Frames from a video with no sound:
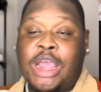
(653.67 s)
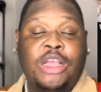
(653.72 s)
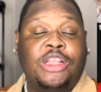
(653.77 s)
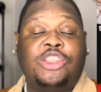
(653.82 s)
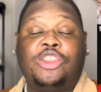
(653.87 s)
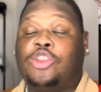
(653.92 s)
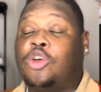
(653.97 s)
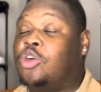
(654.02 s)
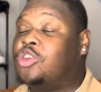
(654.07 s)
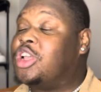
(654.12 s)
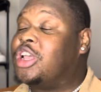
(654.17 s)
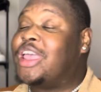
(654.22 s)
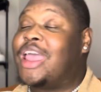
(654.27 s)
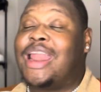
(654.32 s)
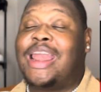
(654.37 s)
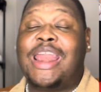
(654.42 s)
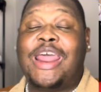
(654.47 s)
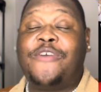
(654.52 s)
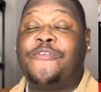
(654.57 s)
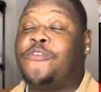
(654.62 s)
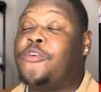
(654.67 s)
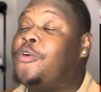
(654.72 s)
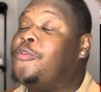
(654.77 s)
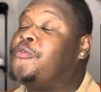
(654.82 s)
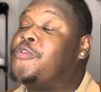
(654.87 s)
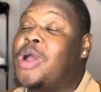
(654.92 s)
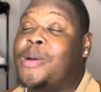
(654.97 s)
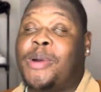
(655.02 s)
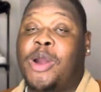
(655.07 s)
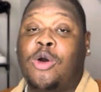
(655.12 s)
Doja Cat left
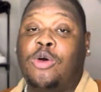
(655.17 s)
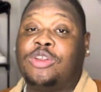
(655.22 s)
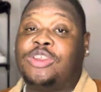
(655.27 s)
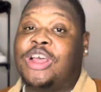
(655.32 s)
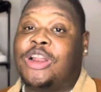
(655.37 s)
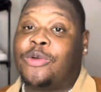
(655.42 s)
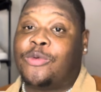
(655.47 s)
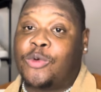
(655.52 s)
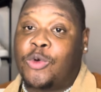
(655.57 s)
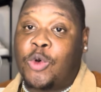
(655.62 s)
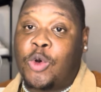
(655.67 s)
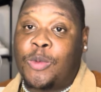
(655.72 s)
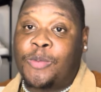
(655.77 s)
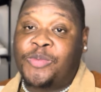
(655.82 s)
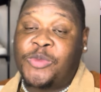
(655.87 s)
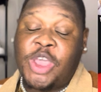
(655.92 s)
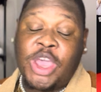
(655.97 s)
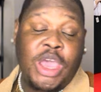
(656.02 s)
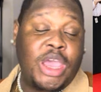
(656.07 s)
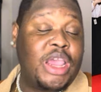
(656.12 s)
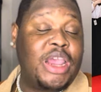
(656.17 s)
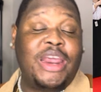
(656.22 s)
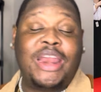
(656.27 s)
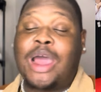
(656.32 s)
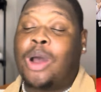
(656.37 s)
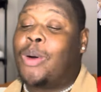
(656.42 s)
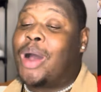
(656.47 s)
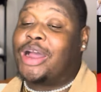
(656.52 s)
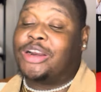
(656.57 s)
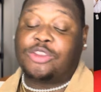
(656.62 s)
from a hotel room in a
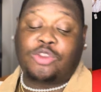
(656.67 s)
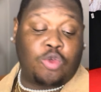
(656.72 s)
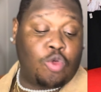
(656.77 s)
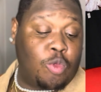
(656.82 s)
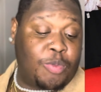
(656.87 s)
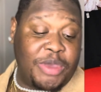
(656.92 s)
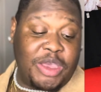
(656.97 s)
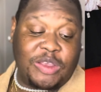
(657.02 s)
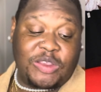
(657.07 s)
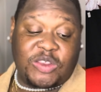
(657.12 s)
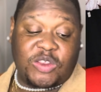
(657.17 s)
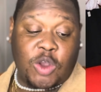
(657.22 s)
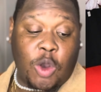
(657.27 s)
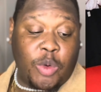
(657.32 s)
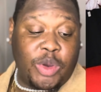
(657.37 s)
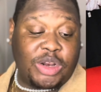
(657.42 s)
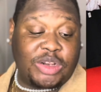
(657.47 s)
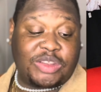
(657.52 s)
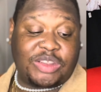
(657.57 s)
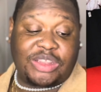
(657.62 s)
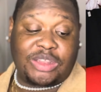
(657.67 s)
one two-piece towel,